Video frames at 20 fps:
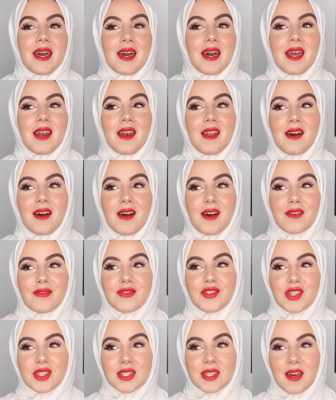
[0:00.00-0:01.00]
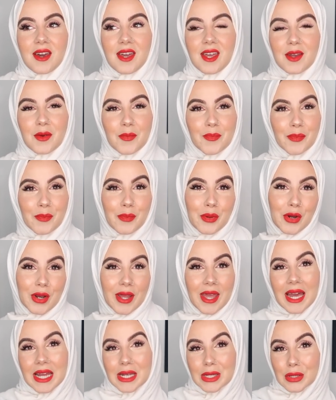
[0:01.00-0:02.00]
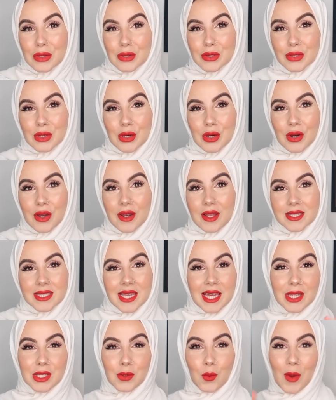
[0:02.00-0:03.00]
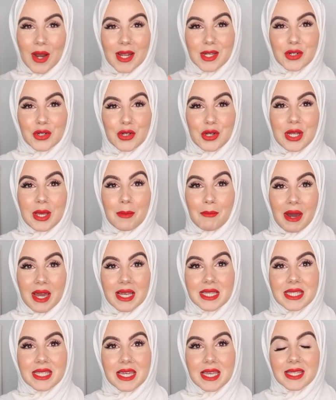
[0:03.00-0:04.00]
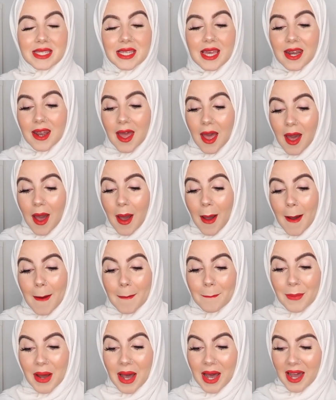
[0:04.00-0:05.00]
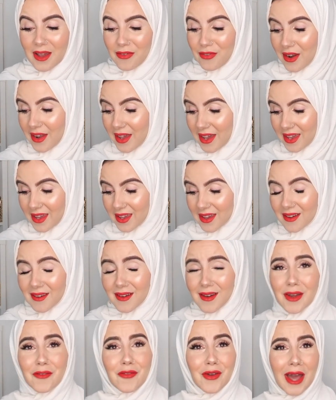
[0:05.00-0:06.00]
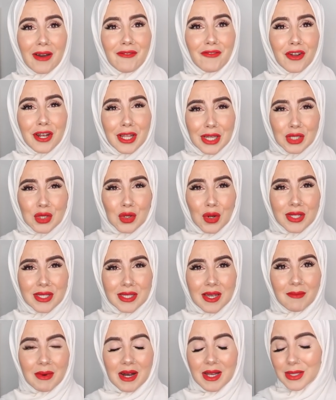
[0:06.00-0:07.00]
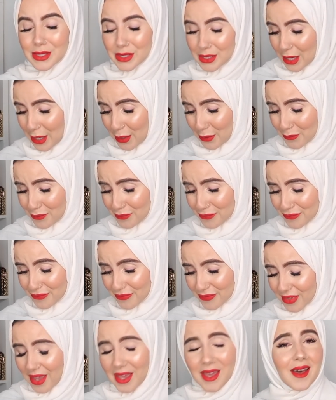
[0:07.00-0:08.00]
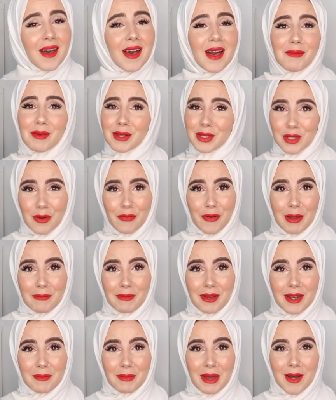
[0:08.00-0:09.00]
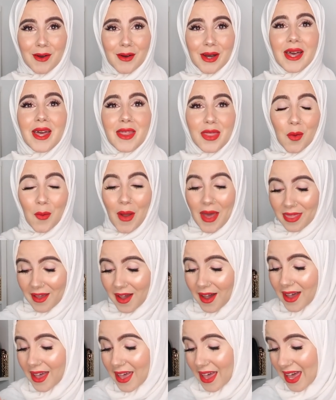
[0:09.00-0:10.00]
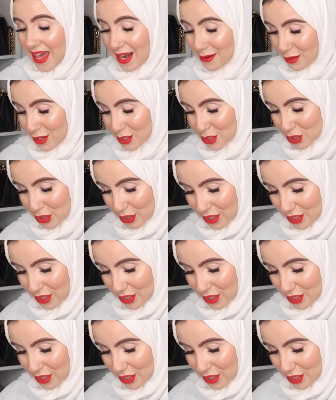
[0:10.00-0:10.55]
I love just like putting candles on. It's like well and truly my season, but I feel like I haven't really enjoyed summer. So I'm gonna stop rambling about the weather, and I'm gonna show